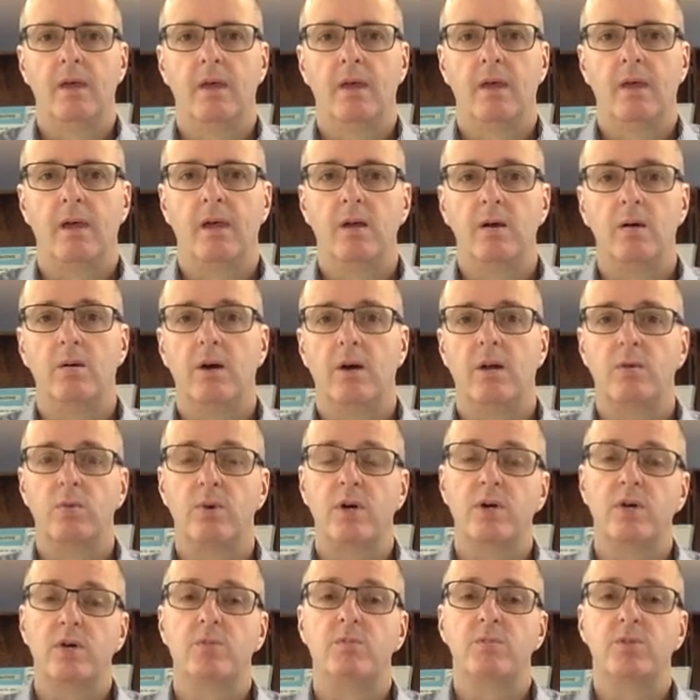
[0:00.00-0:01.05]
Hello and
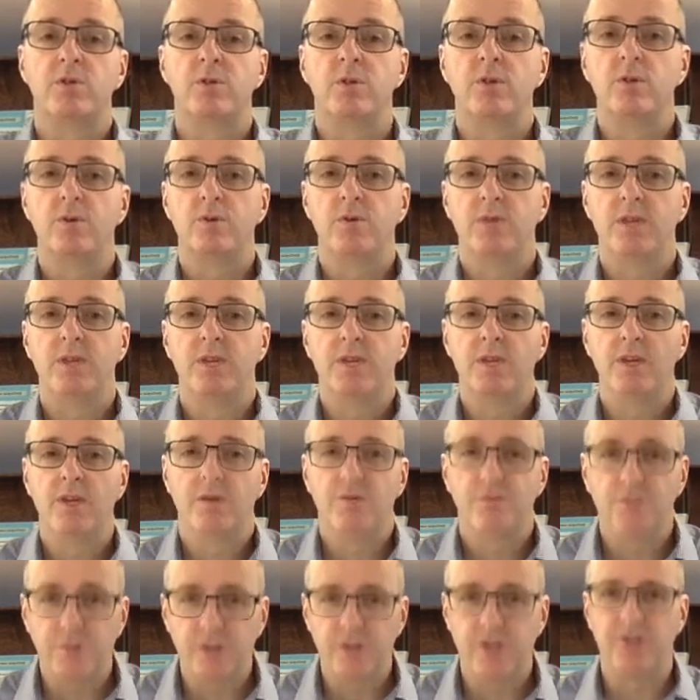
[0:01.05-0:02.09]
welcome to the
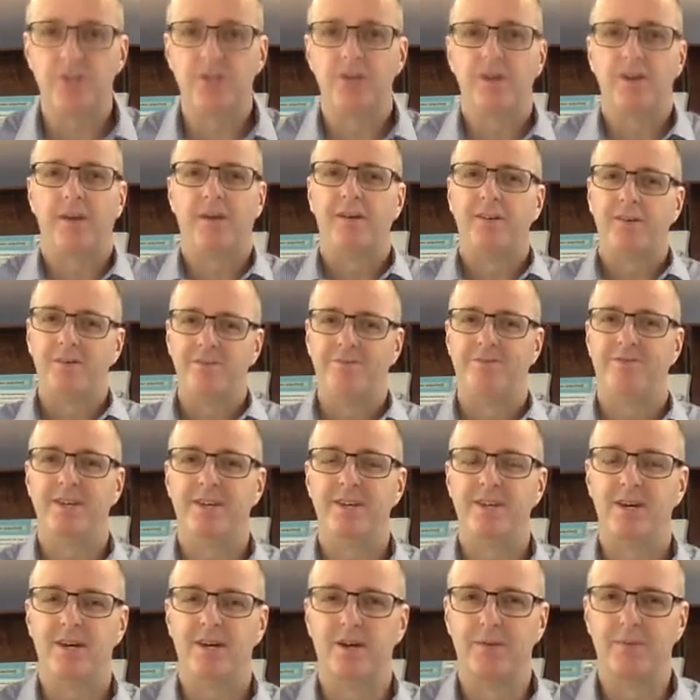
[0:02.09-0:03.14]
friction
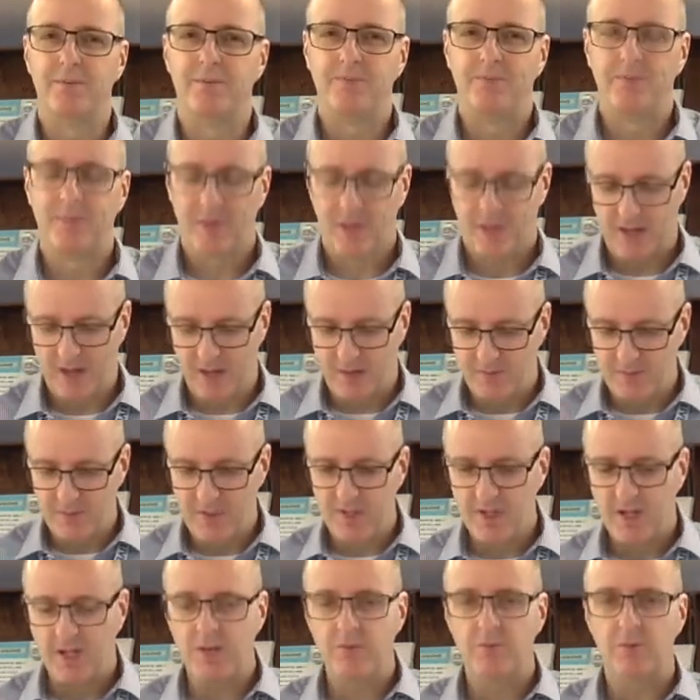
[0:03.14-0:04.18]
video.
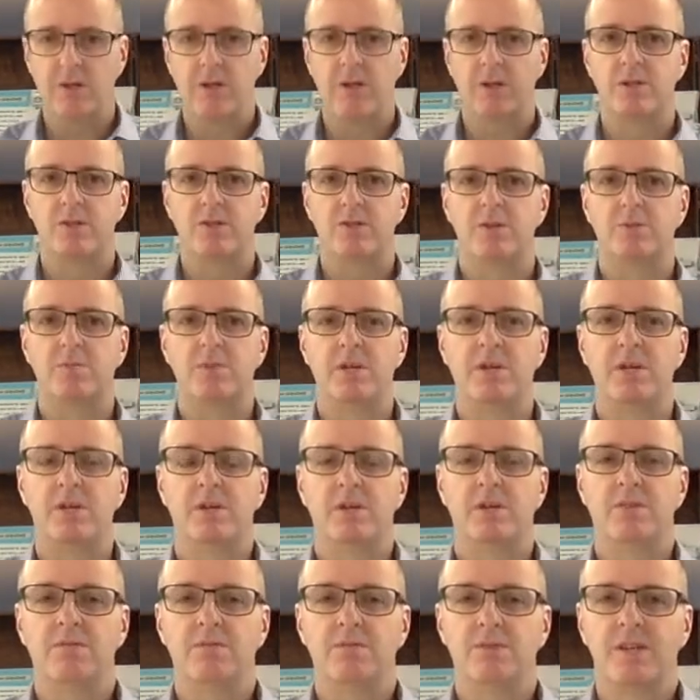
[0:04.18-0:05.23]
Today we're going to be
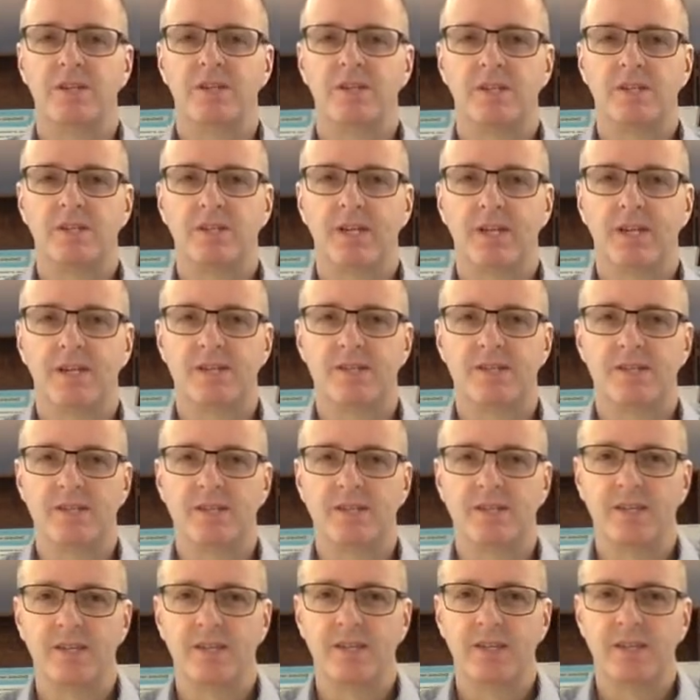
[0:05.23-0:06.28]

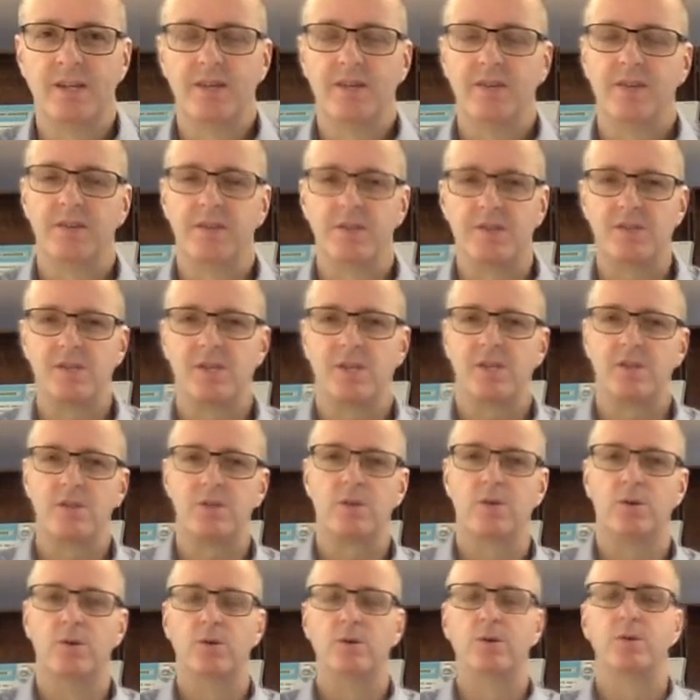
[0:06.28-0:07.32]
investigating the 6
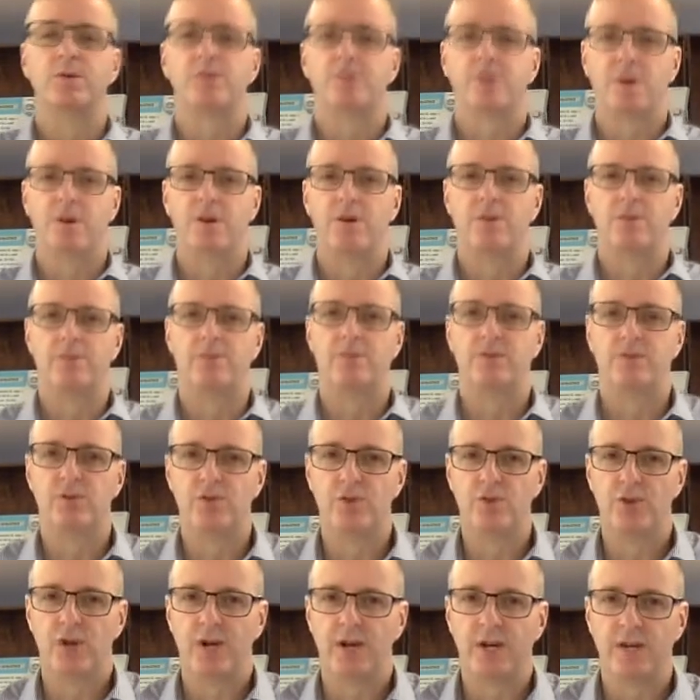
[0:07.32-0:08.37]
laws of
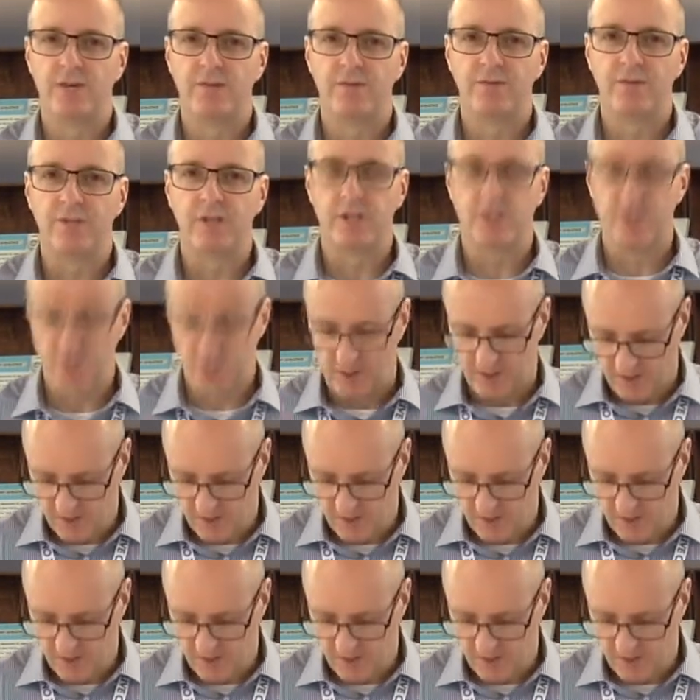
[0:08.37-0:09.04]
dry friction.